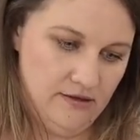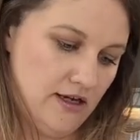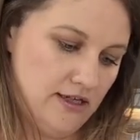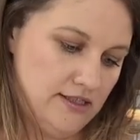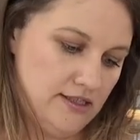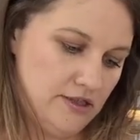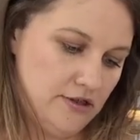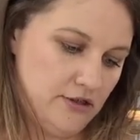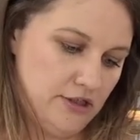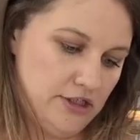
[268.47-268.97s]

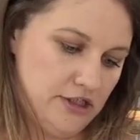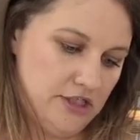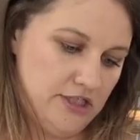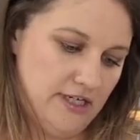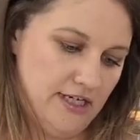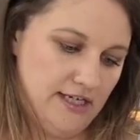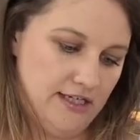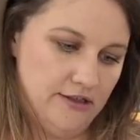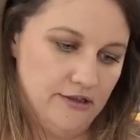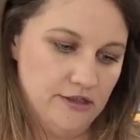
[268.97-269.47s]
Hans
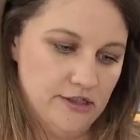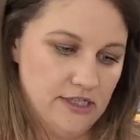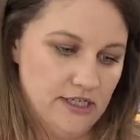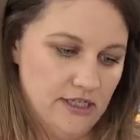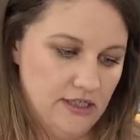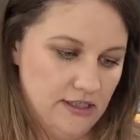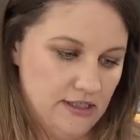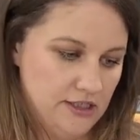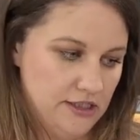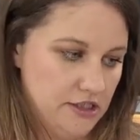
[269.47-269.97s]
Christian
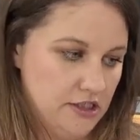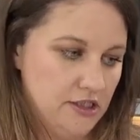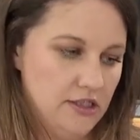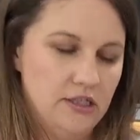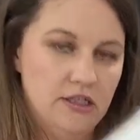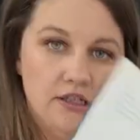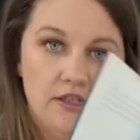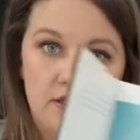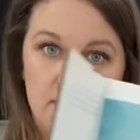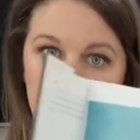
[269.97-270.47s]
Andersen edition.
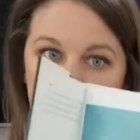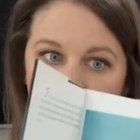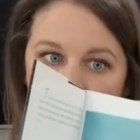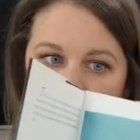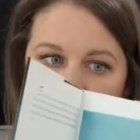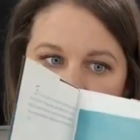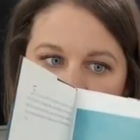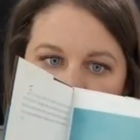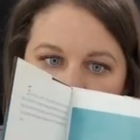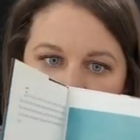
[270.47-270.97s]
It's got
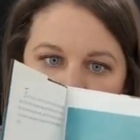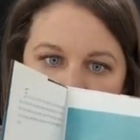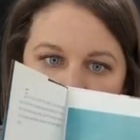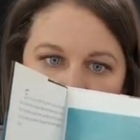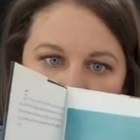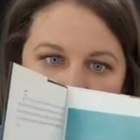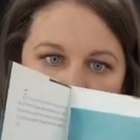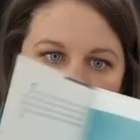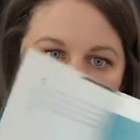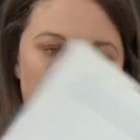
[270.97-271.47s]
really
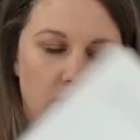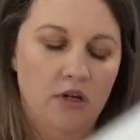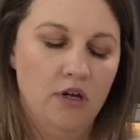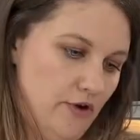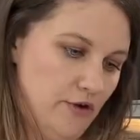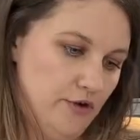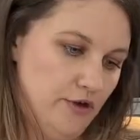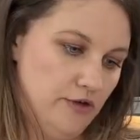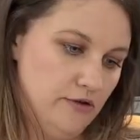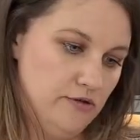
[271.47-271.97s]
beautiful
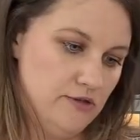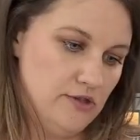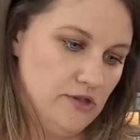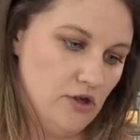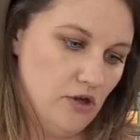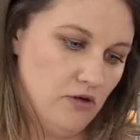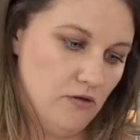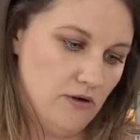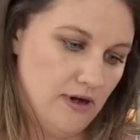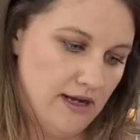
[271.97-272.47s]
photos,
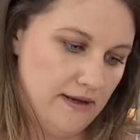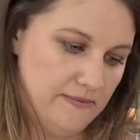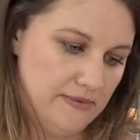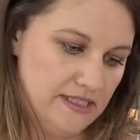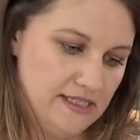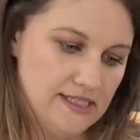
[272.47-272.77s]
so I'm